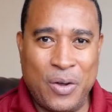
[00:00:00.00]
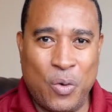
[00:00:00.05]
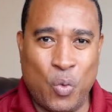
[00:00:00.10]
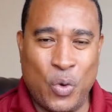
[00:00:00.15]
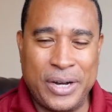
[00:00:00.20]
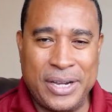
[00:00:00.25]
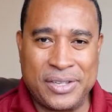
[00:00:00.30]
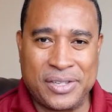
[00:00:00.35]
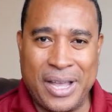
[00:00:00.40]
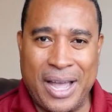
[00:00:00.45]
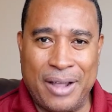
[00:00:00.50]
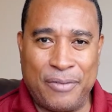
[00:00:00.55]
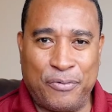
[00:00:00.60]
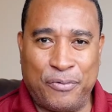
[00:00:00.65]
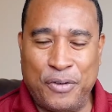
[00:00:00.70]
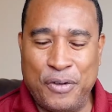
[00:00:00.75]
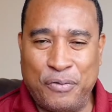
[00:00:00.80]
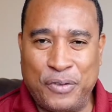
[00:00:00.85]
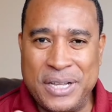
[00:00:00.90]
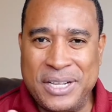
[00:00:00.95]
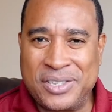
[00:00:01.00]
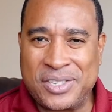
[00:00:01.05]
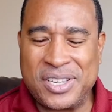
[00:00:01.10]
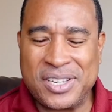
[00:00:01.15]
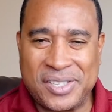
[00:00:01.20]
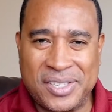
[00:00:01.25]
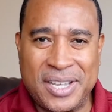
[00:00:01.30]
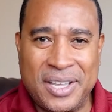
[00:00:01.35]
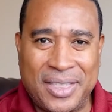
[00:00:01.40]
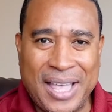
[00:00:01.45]
What is that, $50,000,
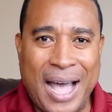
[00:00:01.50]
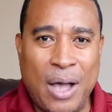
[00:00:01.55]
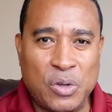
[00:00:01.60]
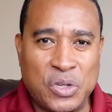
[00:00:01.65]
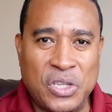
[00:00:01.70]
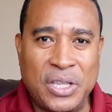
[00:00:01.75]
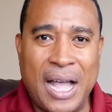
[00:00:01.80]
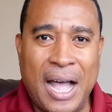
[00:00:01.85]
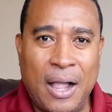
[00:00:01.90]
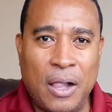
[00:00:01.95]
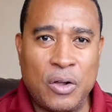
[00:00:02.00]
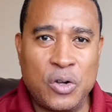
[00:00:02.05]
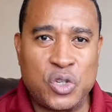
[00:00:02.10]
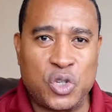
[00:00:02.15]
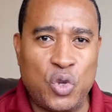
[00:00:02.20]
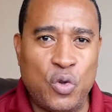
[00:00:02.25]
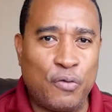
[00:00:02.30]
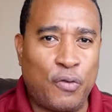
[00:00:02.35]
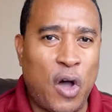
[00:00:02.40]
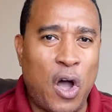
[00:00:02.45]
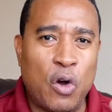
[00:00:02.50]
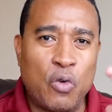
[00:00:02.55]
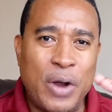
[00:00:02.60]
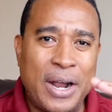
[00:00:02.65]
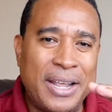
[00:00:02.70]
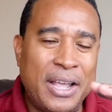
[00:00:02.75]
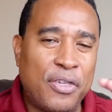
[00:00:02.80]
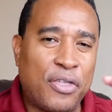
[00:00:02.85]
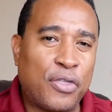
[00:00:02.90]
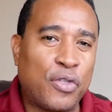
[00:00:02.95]
$60,000 you've
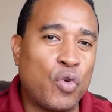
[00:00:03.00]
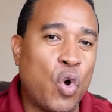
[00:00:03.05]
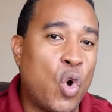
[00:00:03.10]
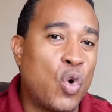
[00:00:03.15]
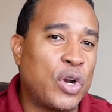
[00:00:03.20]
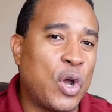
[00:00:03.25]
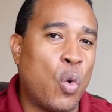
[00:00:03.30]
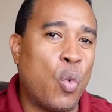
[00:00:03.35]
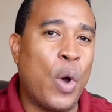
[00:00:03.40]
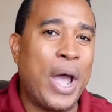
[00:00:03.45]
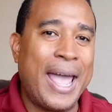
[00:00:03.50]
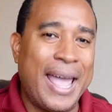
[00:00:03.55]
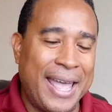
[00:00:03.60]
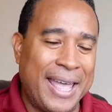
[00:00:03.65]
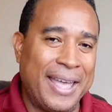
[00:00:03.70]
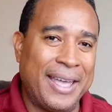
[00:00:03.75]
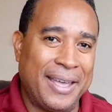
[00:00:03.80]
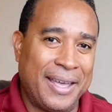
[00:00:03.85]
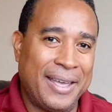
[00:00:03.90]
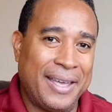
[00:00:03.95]
already thrown away